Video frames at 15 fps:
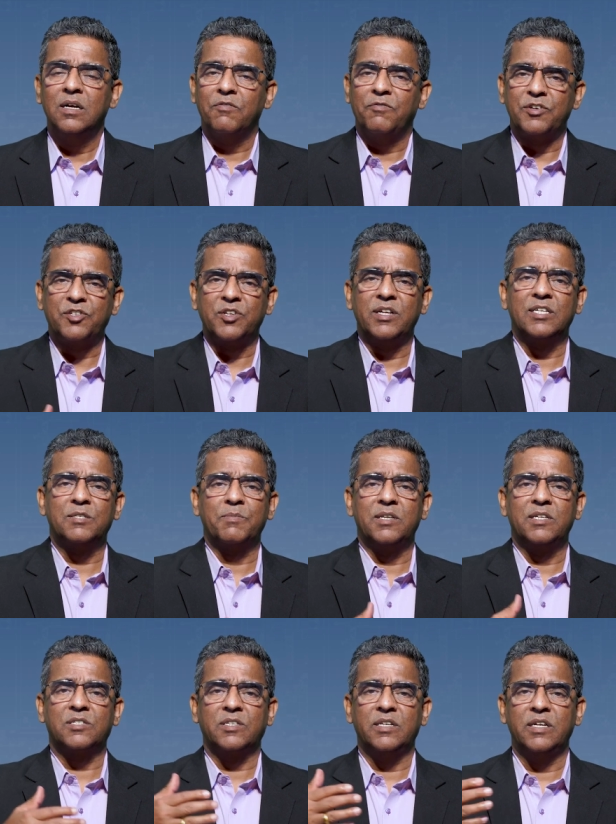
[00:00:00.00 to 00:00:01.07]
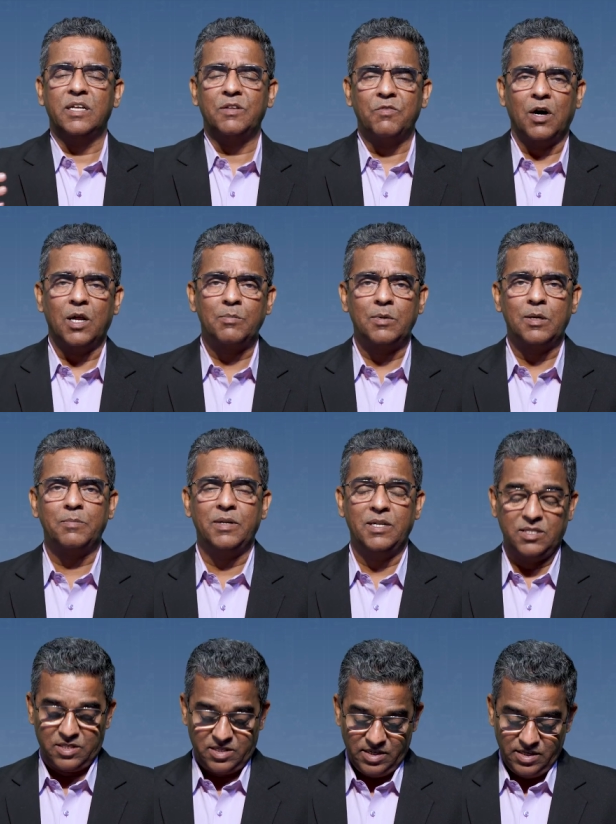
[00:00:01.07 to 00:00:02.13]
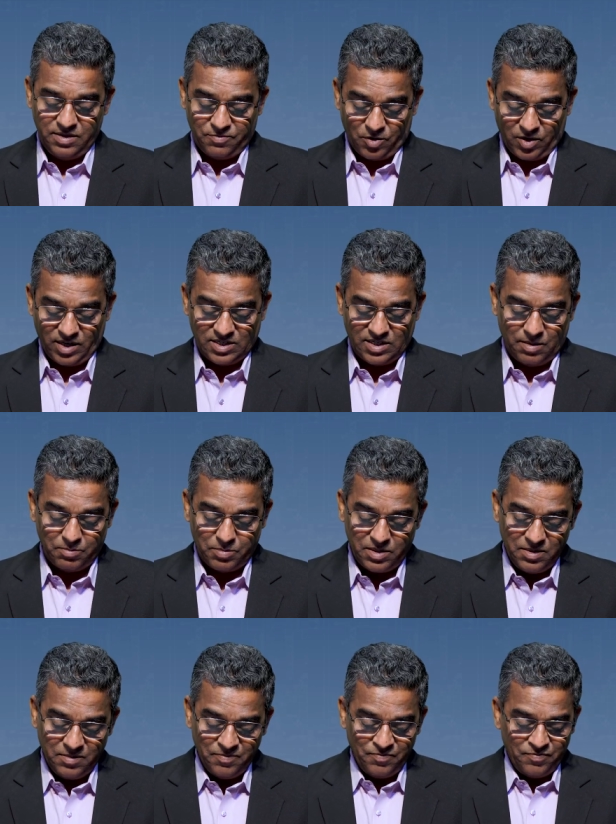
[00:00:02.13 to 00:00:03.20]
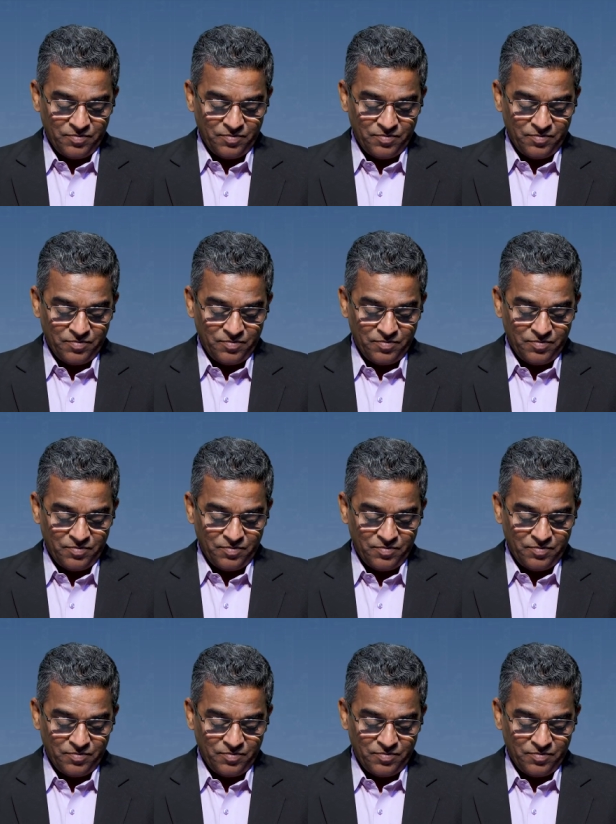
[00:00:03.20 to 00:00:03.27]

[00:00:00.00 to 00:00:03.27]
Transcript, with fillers: fisheries ministry, environment ministry, for example,